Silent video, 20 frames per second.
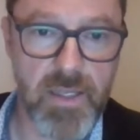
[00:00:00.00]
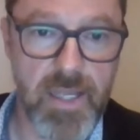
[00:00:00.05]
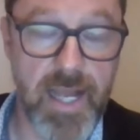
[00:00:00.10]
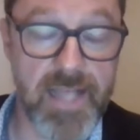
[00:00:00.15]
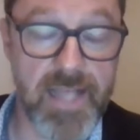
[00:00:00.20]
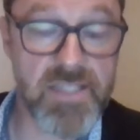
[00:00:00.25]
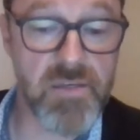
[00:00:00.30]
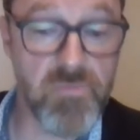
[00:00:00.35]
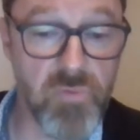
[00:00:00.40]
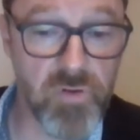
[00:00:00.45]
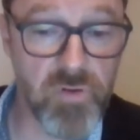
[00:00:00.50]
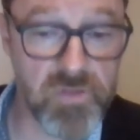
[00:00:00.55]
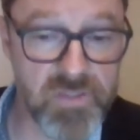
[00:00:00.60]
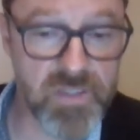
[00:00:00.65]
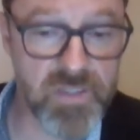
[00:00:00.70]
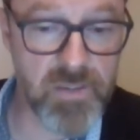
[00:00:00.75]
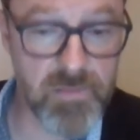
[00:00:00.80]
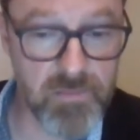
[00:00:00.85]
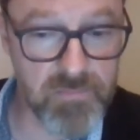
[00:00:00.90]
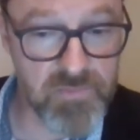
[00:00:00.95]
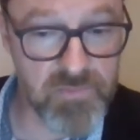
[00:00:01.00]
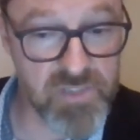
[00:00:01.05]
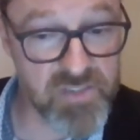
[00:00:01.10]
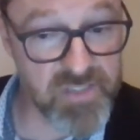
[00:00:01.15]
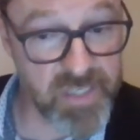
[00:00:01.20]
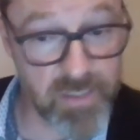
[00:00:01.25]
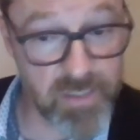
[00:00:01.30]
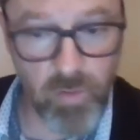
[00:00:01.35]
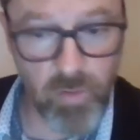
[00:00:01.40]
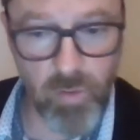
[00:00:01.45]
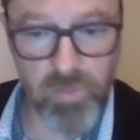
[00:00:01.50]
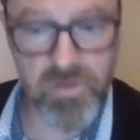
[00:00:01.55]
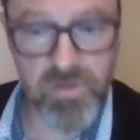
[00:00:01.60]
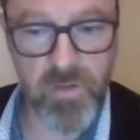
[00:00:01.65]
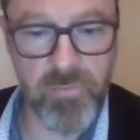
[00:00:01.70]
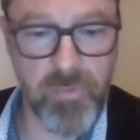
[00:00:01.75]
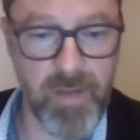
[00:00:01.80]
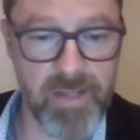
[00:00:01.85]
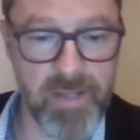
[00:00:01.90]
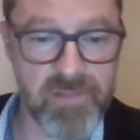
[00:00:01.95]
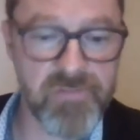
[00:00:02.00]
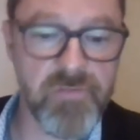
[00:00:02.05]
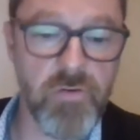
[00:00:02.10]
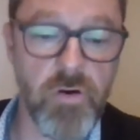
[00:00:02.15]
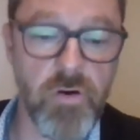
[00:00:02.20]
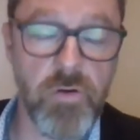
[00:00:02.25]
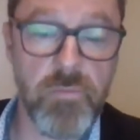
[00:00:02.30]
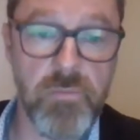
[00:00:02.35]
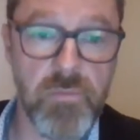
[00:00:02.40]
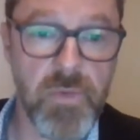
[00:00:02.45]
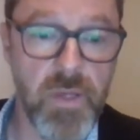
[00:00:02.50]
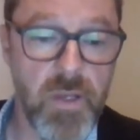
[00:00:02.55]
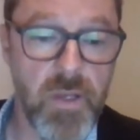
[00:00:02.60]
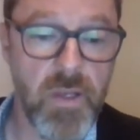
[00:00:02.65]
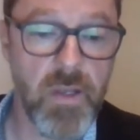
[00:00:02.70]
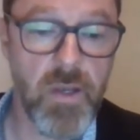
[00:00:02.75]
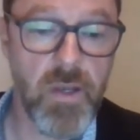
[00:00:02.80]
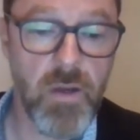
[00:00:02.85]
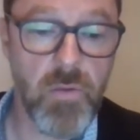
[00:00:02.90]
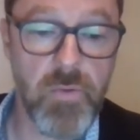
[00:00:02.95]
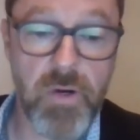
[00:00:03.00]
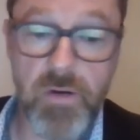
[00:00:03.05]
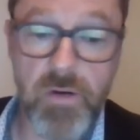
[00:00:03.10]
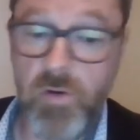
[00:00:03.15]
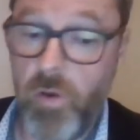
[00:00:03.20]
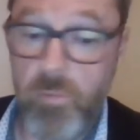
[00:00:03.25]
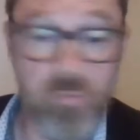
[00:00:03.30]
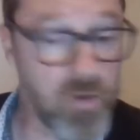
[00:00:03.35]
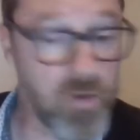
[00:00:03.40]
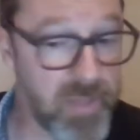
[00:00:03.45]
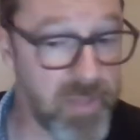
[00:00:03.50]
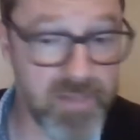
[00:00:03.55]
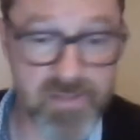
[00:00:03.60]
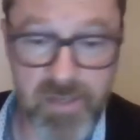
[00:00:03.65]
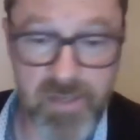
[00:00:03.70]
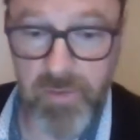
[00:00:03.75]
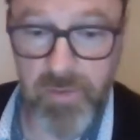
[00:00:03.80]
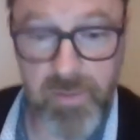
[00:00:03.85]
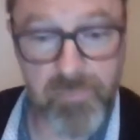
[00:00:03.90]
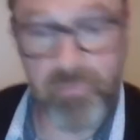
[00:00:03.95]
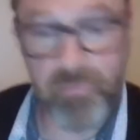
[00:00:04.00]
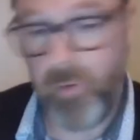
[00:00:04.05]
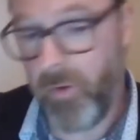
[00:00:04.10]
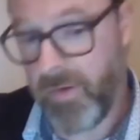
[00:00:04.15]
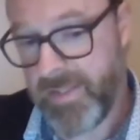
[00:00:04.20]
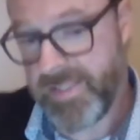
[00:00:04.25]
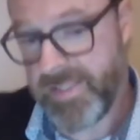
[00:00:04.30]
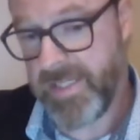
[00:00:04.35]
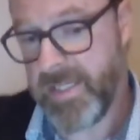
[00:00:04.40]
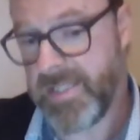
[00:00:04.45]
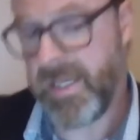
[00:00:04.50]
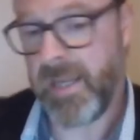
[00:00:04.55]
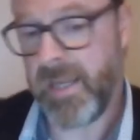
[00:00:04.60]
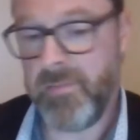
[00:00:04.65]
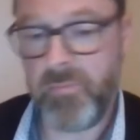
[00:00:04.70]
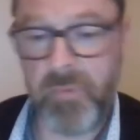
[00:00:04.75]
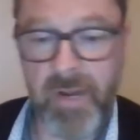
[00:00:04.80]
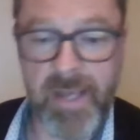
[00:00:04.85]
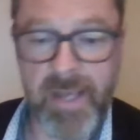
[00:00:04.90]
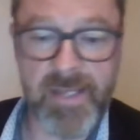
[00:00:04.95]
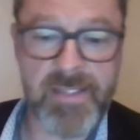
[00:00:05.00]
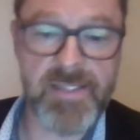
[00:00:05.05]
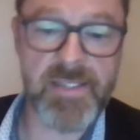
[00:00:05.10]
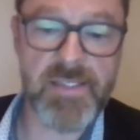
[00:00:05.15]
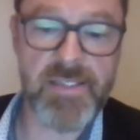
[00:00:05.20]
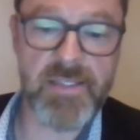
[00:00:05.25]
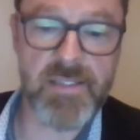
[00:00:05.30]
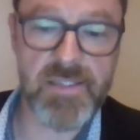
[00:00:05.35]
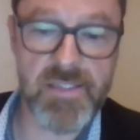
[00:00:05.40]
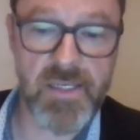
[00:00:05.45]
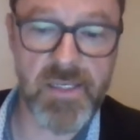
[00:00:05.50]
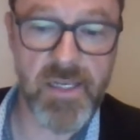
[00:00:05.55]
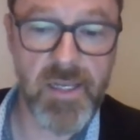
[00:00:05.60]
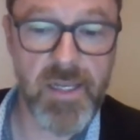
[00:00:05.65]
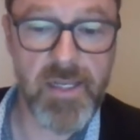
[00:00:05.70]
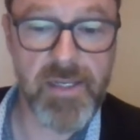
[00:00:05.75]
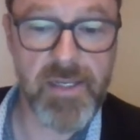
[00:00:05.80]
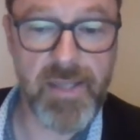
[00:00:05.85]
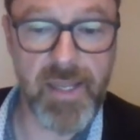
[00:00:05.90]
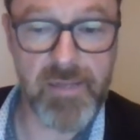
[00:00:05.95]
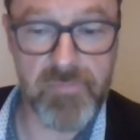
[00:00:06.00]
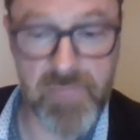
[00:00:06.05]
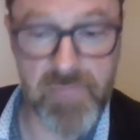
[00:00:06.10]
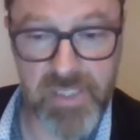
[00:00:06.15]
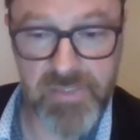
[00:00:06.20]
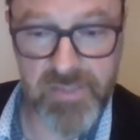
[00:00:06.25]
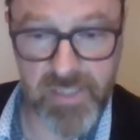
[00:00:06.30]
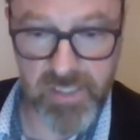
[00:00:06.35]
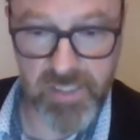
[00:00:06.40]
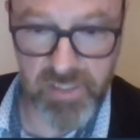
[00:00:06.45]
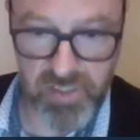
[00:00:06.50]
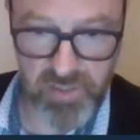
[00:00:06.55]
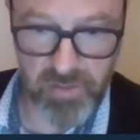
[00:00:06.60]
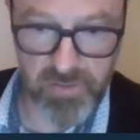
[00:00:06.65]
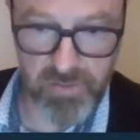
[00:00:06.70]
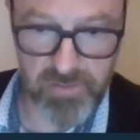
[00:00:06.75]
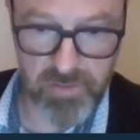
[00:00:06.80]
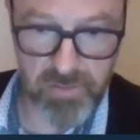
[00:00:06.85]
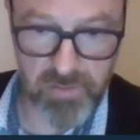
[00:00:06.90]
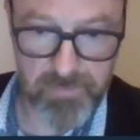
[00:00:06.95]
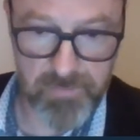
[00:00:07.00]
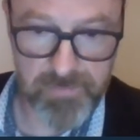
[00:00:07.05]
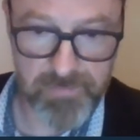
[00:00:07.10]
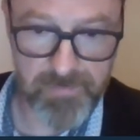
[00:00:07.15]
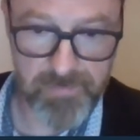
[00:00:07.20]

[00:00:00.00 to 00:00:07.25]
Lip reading: as a multi-stakeholder platform where complementary policies and practices can meet each other,